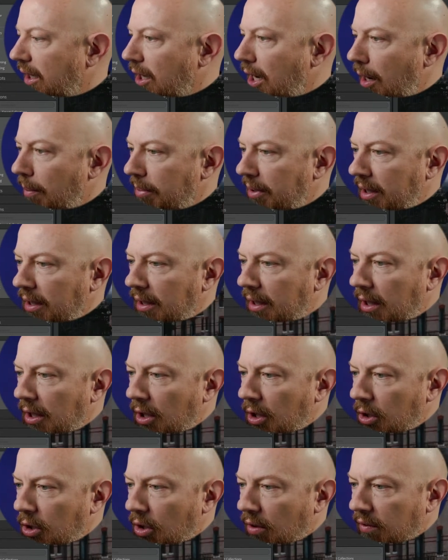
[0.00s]
copy,
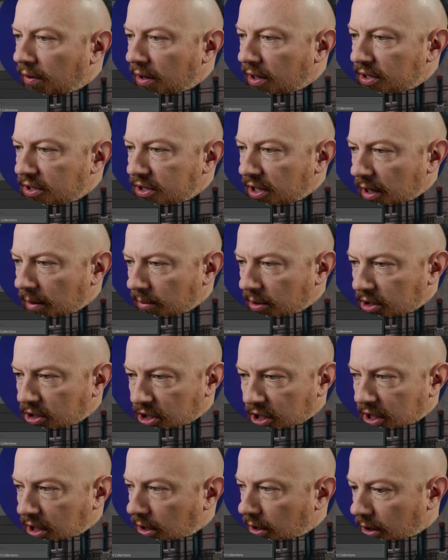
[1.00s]
go over to this image
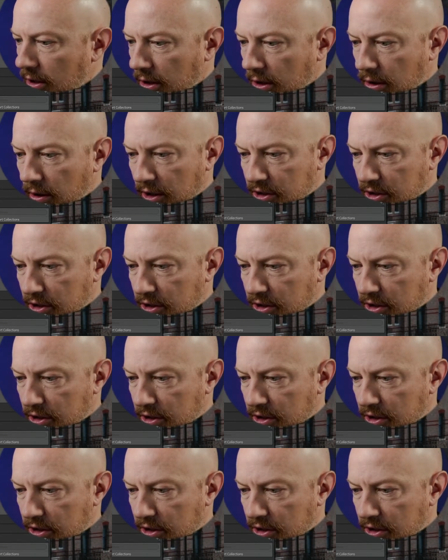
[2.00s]
here.